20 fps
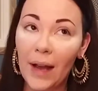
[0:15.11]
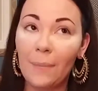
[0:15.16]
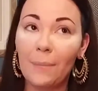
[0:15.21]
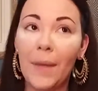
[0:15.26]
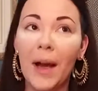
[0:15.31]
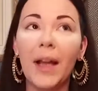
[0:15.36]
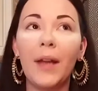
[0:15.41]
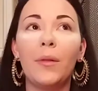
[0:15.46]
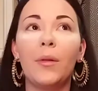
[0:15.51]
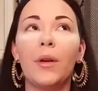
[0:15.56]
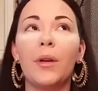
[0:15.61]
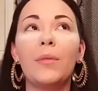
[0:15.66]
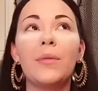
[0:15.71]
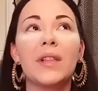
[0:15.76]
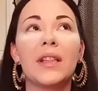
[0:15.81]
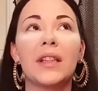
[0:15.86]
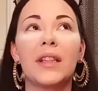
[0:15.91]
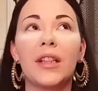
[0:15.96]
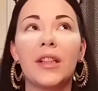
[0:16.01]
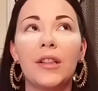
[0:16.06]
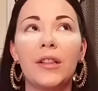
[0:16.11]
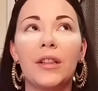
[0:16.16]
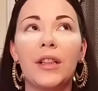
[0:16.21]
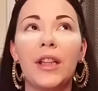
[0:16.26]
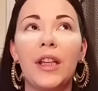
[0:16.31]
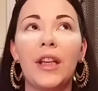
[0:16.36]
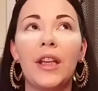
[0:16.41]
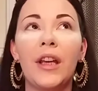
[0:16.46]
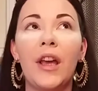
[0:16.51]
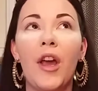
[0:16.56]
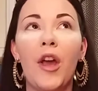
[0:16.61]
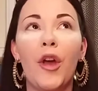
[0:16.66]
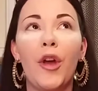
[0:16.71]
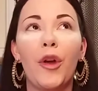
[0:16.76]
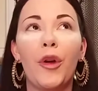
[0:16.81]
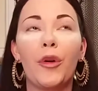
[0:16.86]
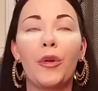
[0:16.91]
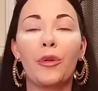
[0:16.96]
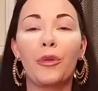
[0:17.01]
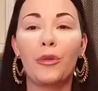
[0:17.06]
My order was literally
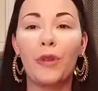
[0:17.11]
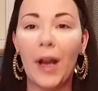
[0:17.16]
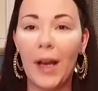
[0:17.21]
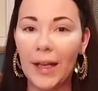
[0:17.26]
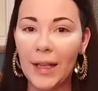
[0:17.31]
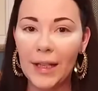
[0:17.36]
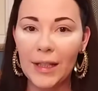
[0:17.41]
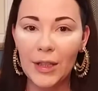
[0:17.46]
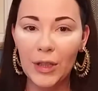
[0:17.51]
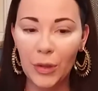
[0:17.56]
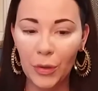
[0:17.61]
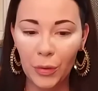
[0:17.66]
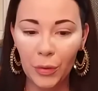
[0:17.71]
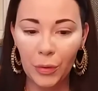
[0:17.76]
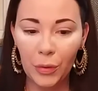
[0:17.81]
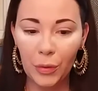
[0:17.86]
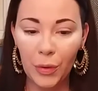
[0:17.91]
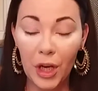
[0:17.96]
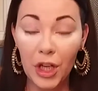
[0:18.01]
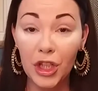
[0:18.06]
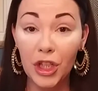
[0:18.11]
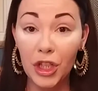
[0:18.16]
ready to